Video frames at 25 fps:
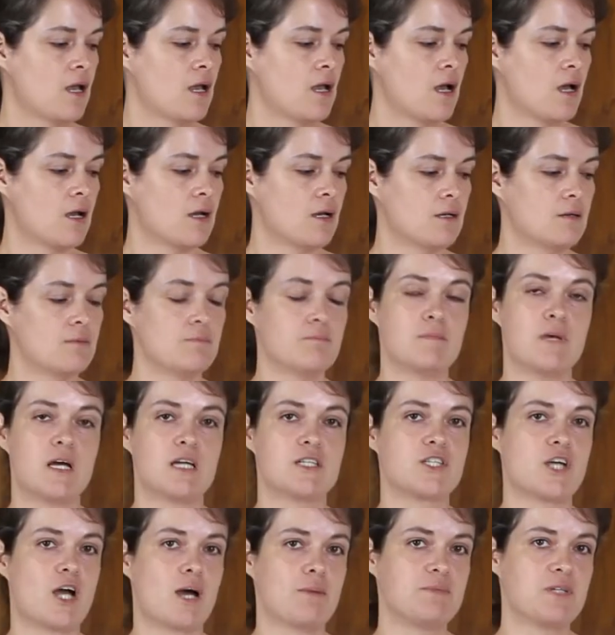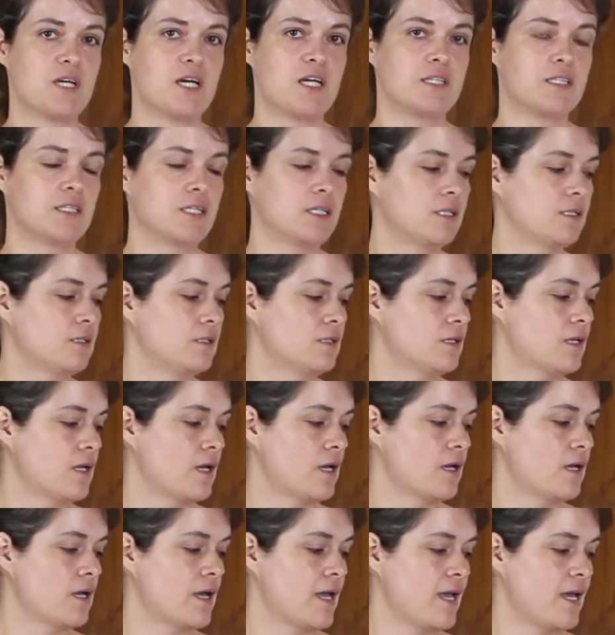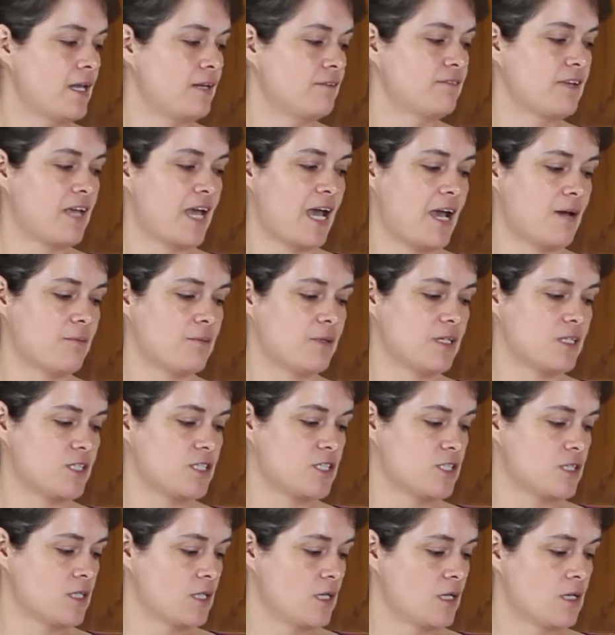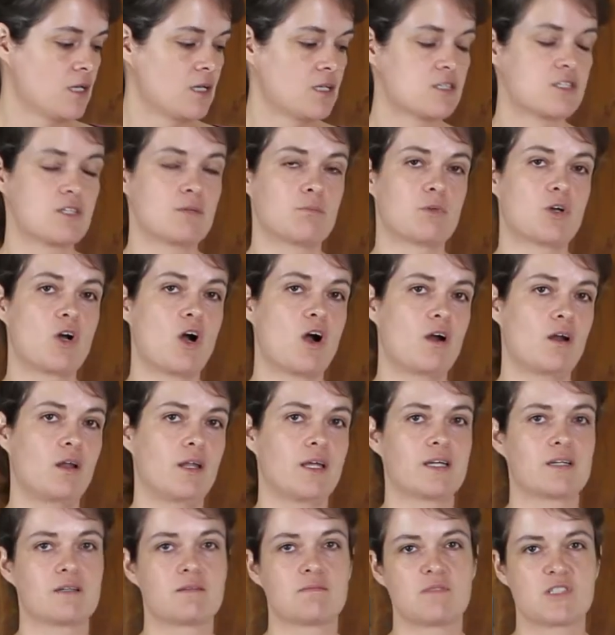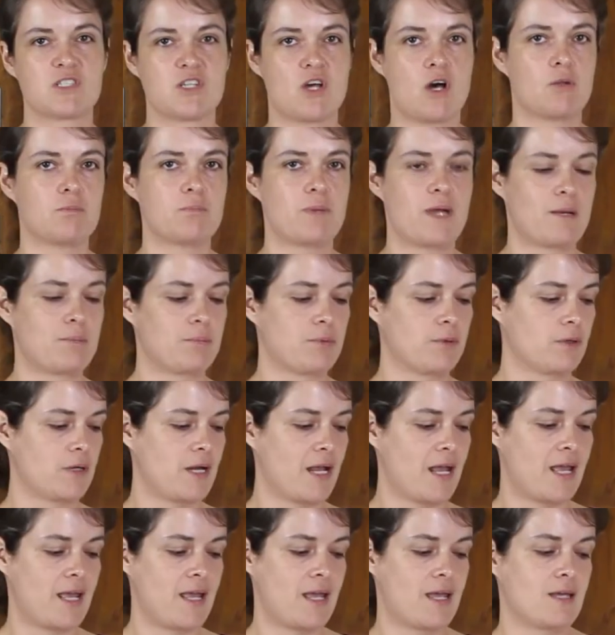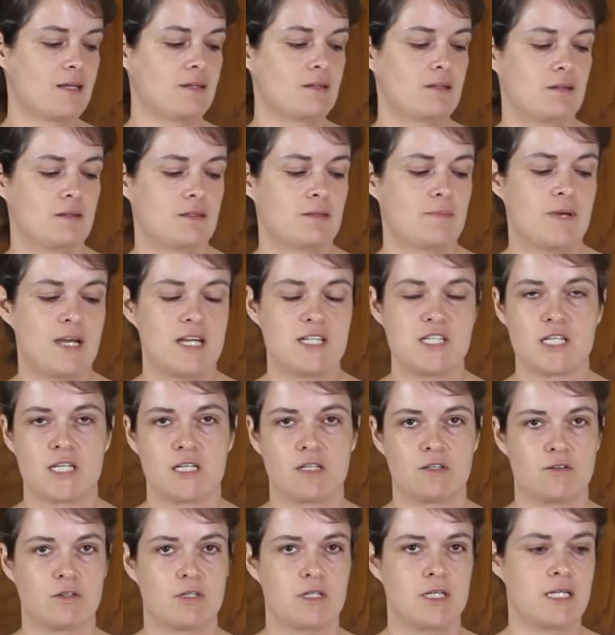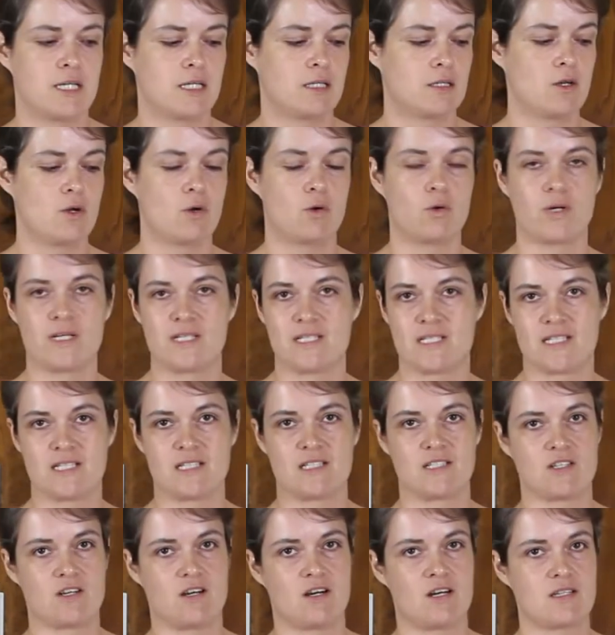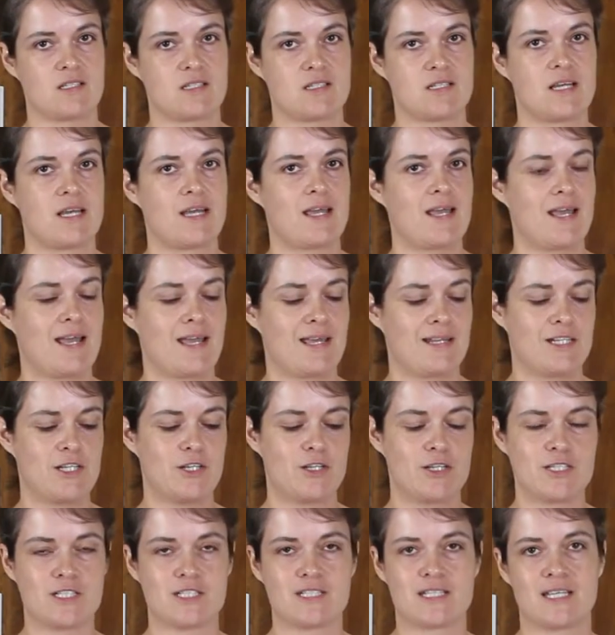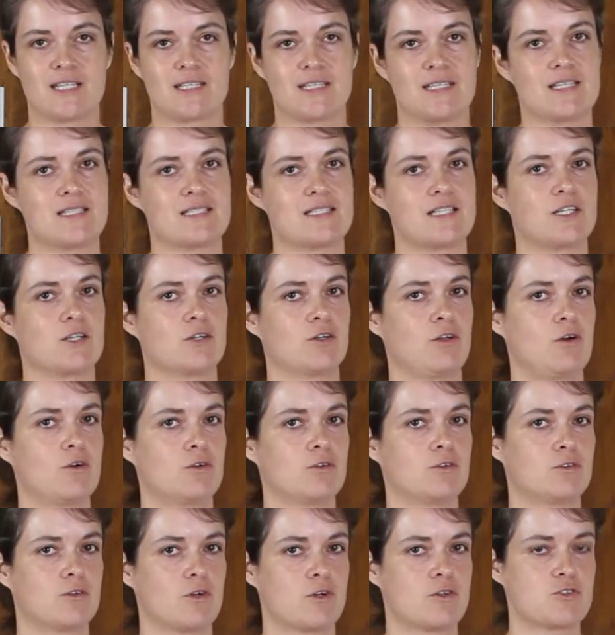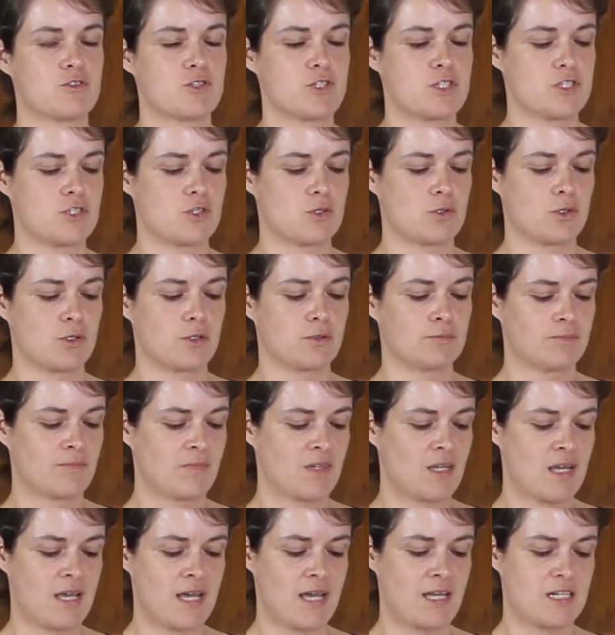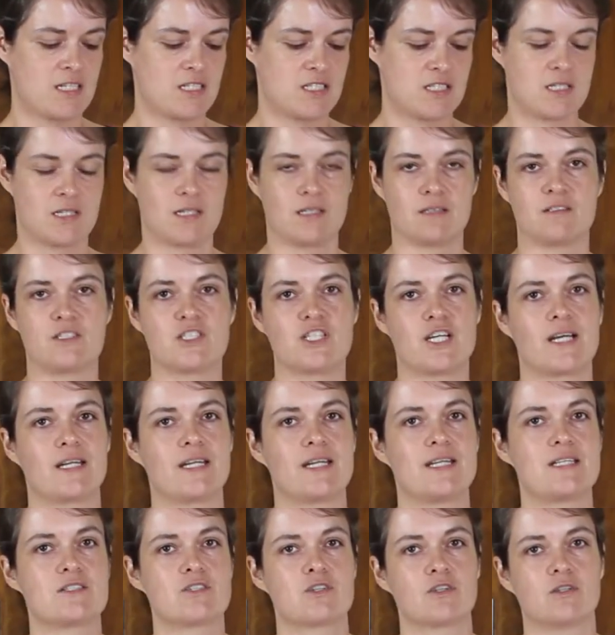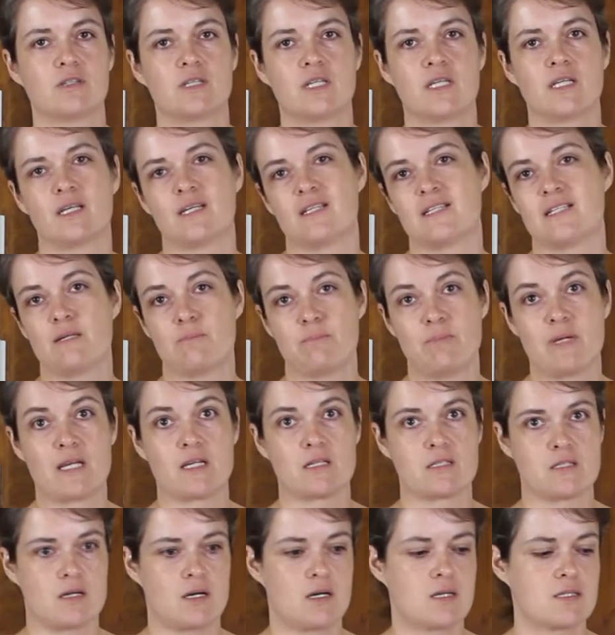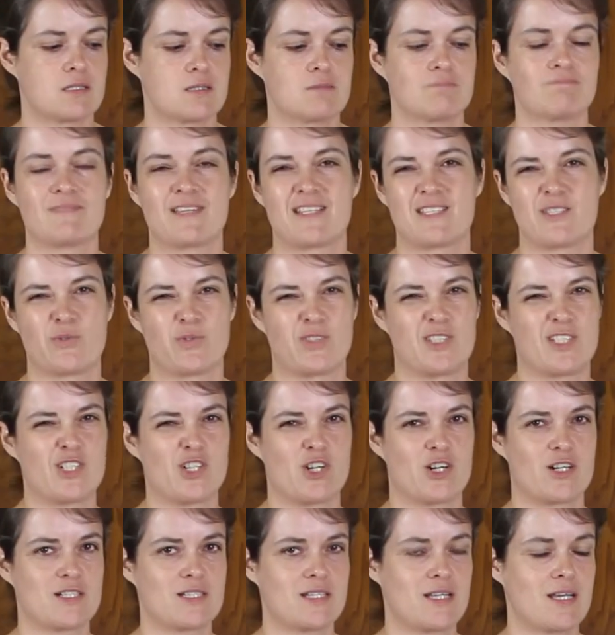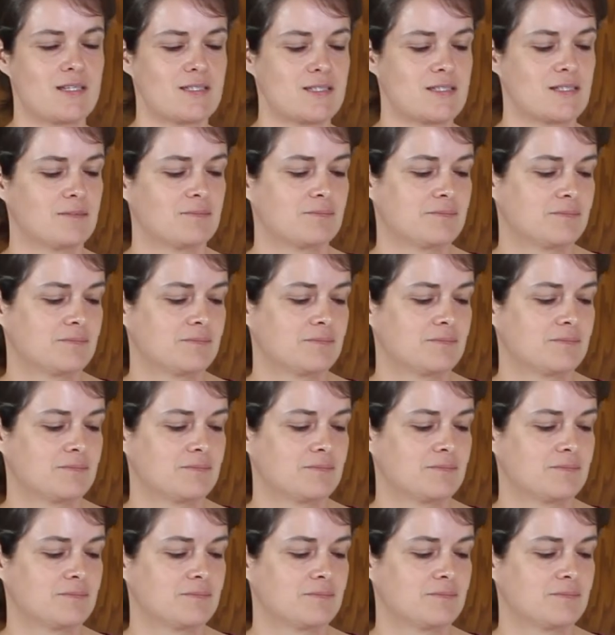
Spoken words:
a chopped onion, a head of cabbage, some garlic, salt and pepper, and the magic ingredient, hoisin sauce. And you can just get this at your local grocery store, and it's a Chinese cooking and dipping sauce. That's what the jar says.